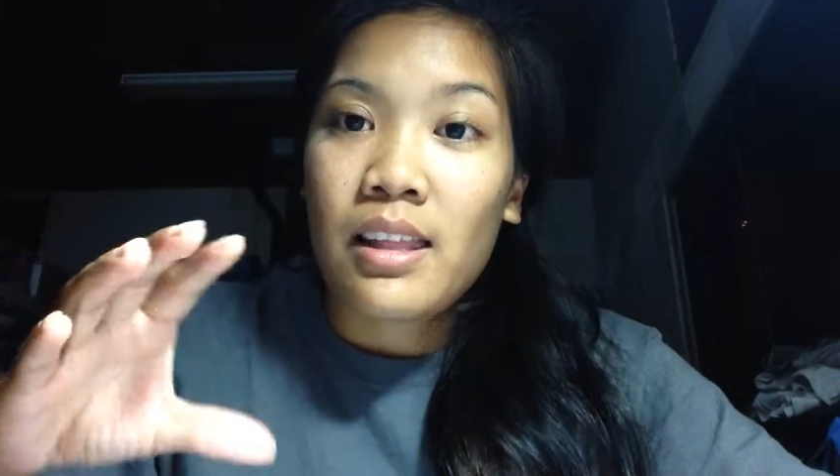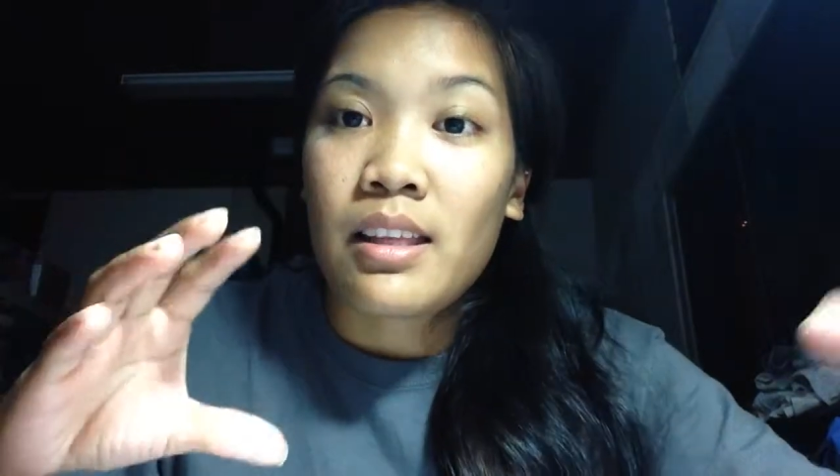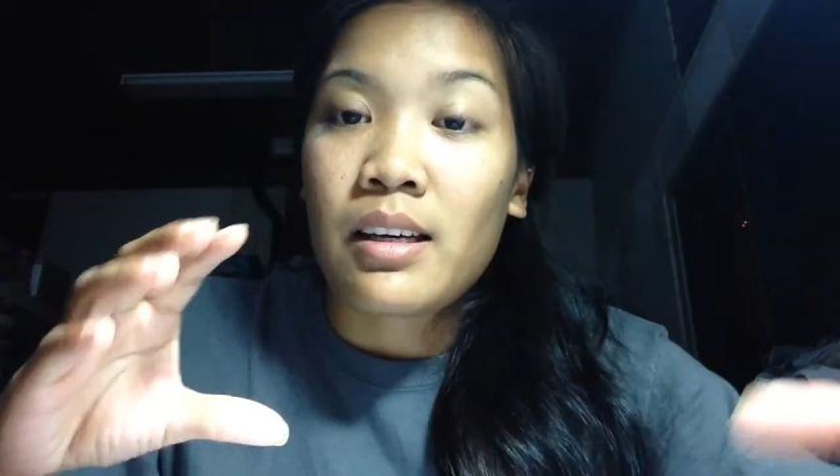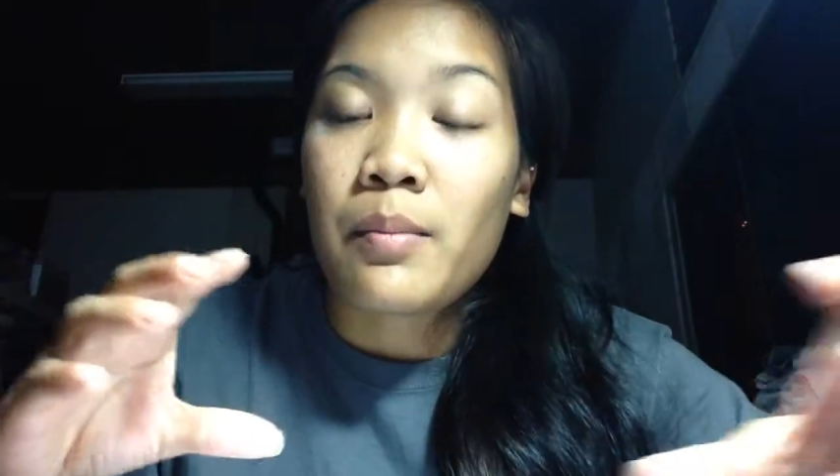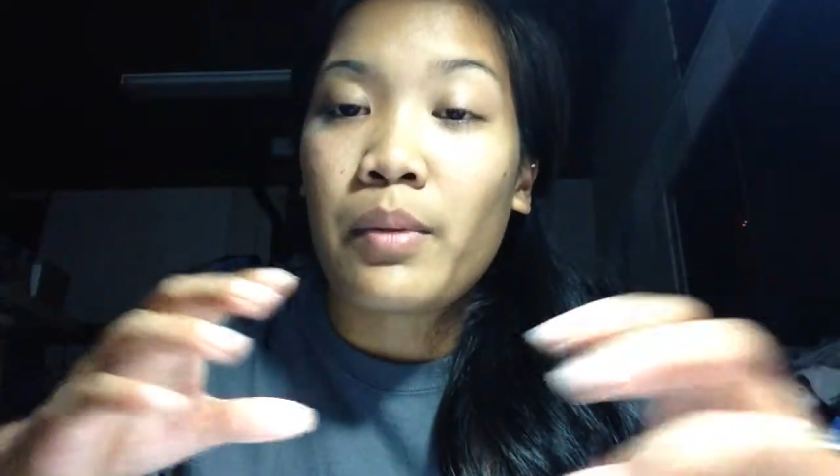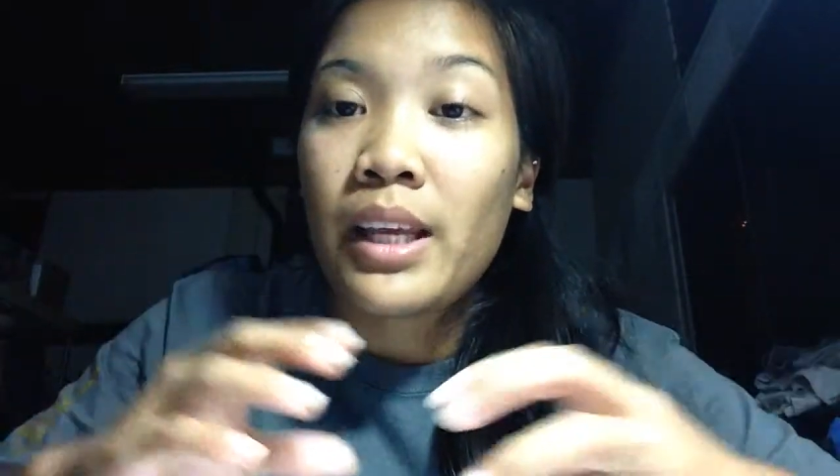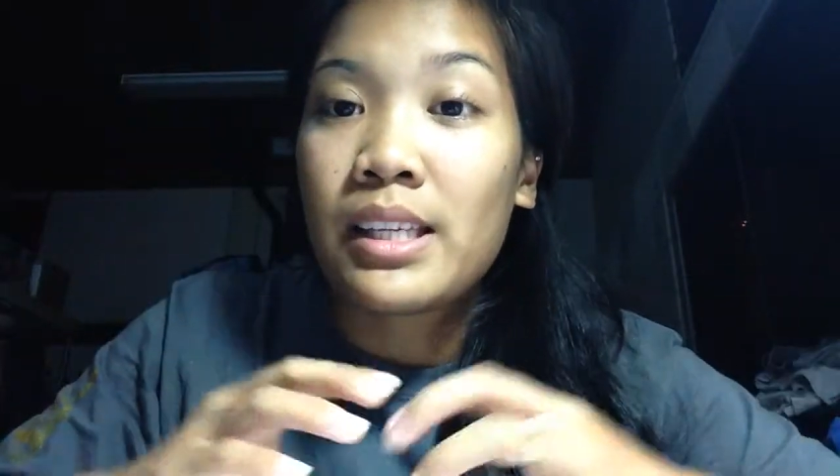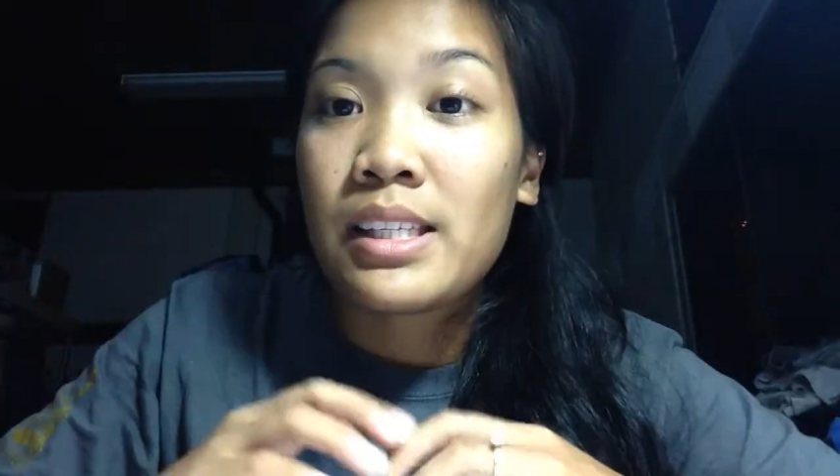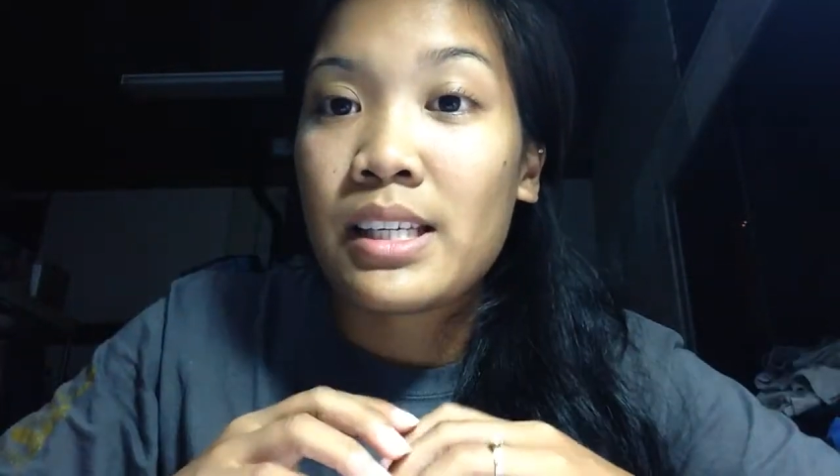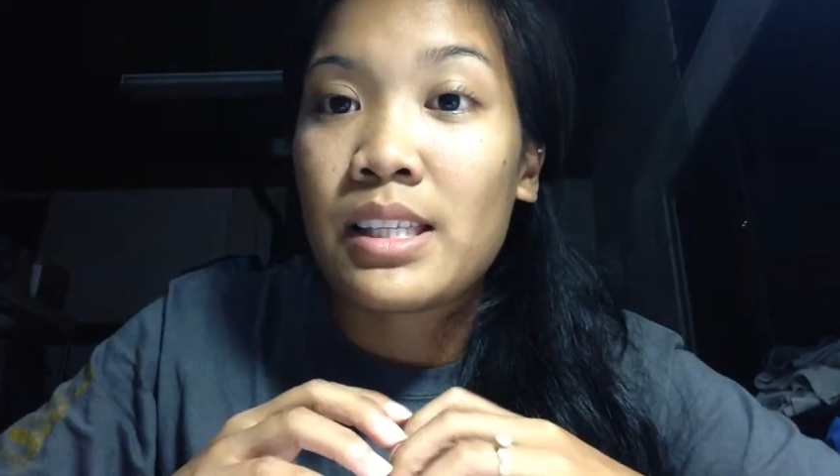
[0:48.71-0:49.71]
the Play
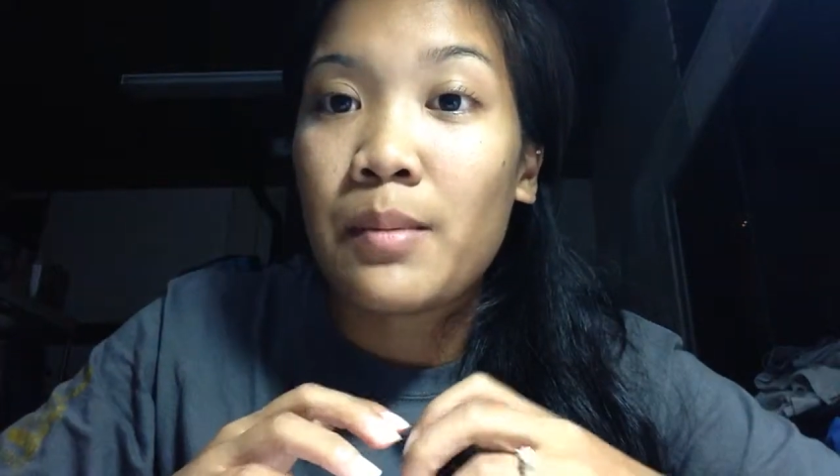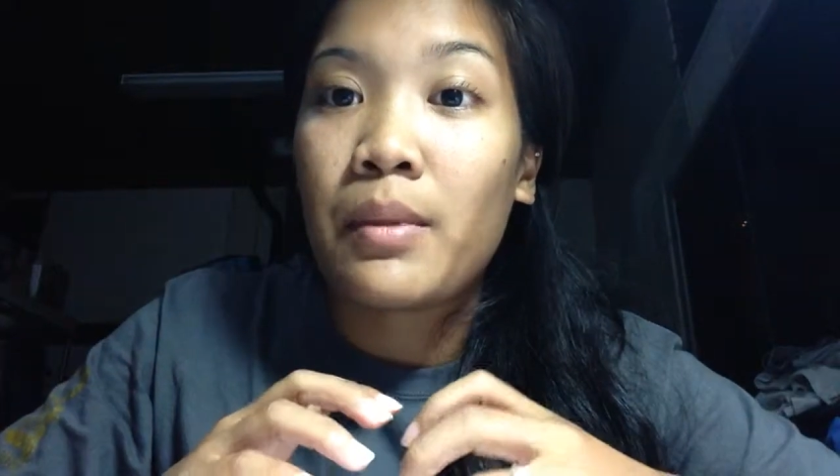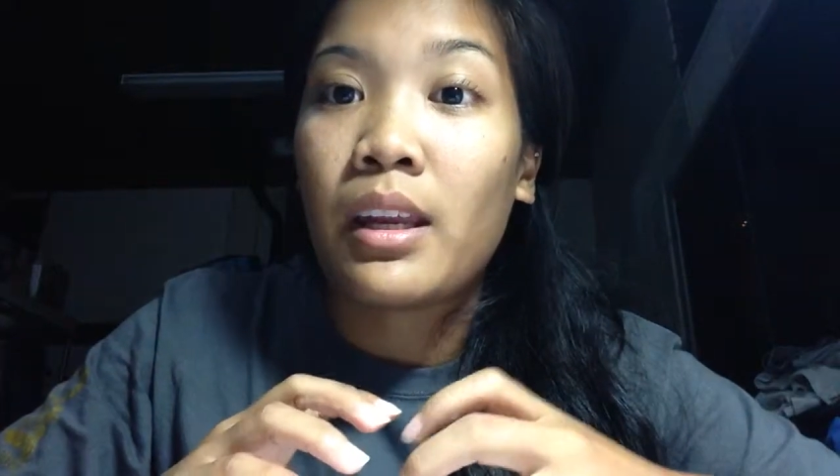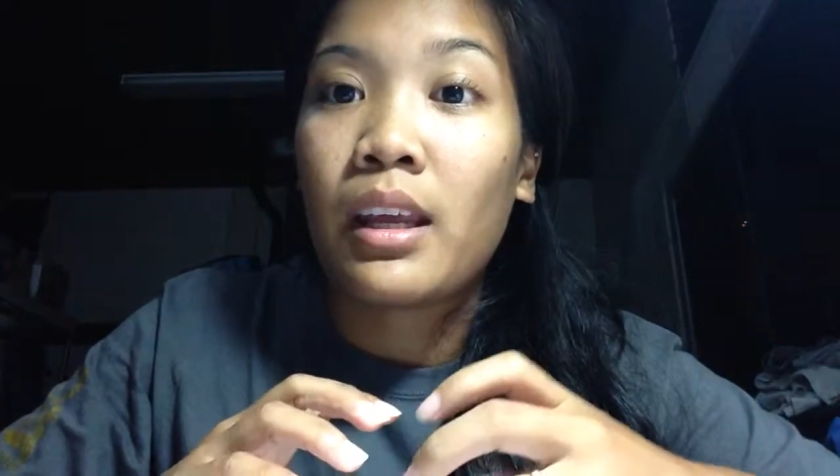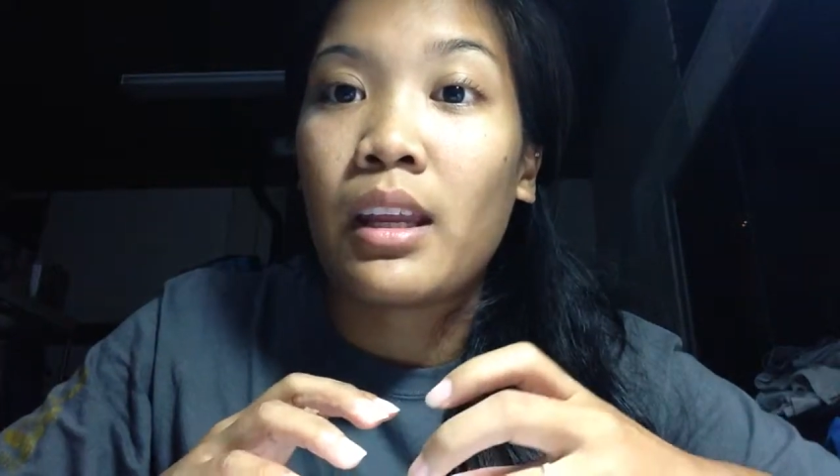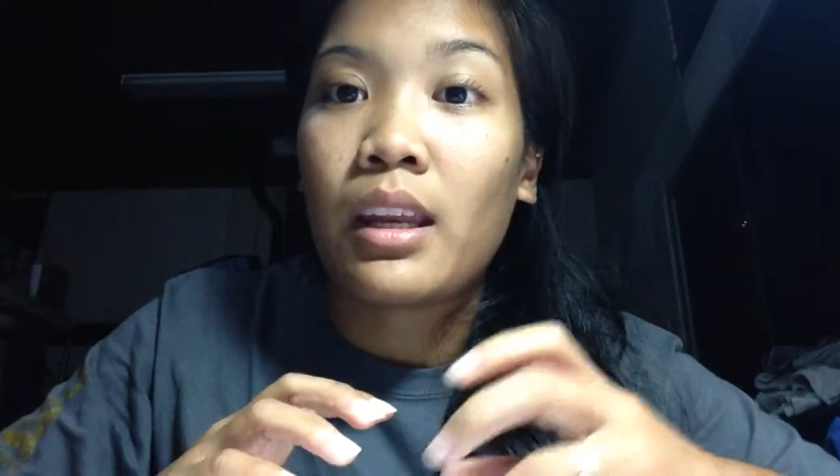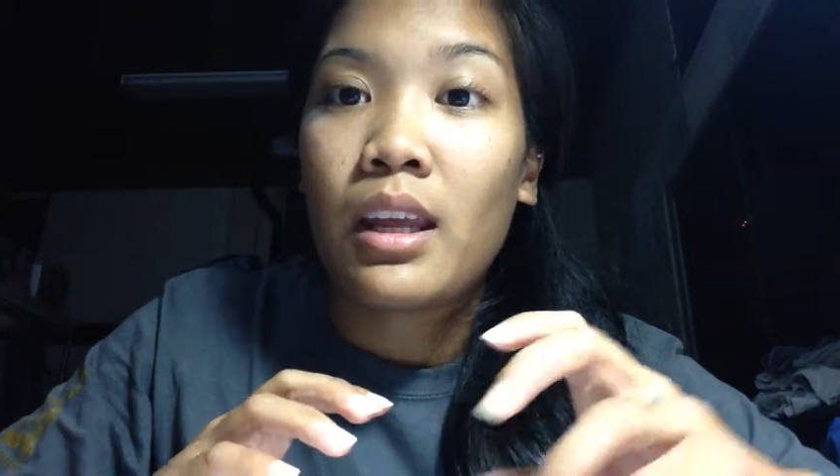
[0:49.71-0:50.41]
60-minute